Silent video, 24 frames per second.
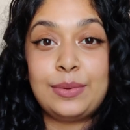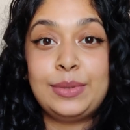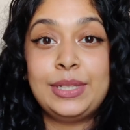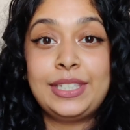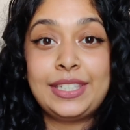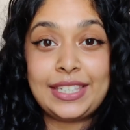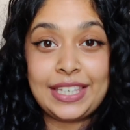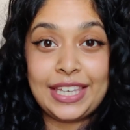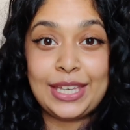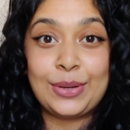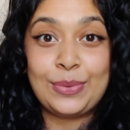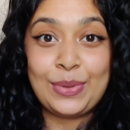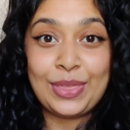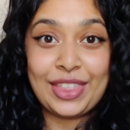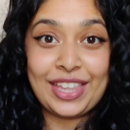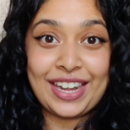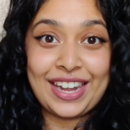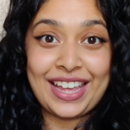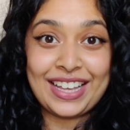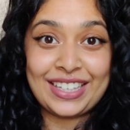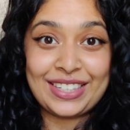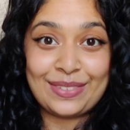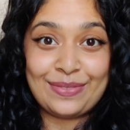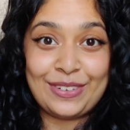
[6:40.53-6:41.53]
will see you in the
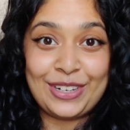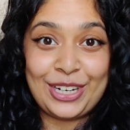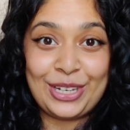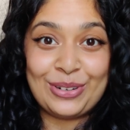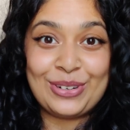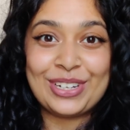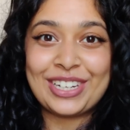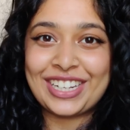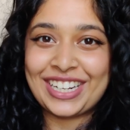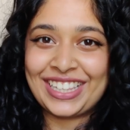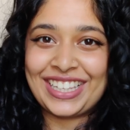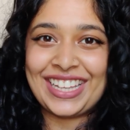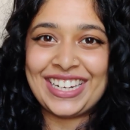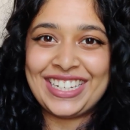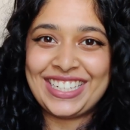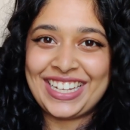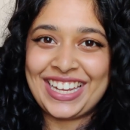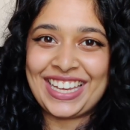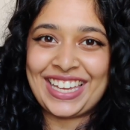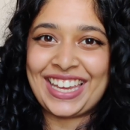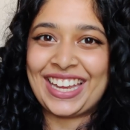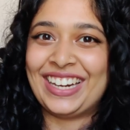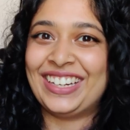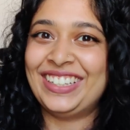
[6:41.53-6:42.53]
next video. Until then,
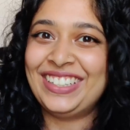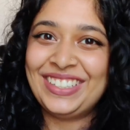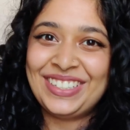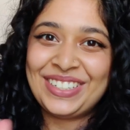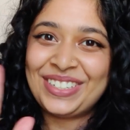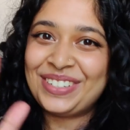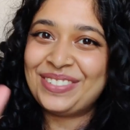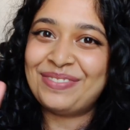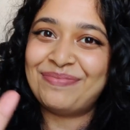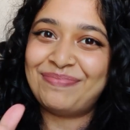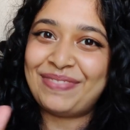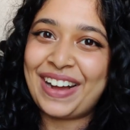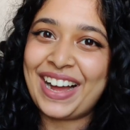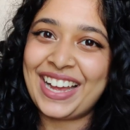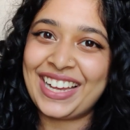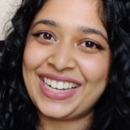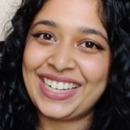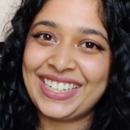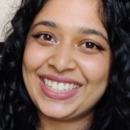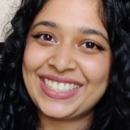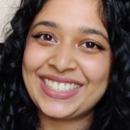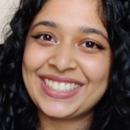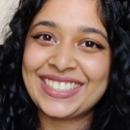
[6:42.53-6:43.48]
take care. Bye.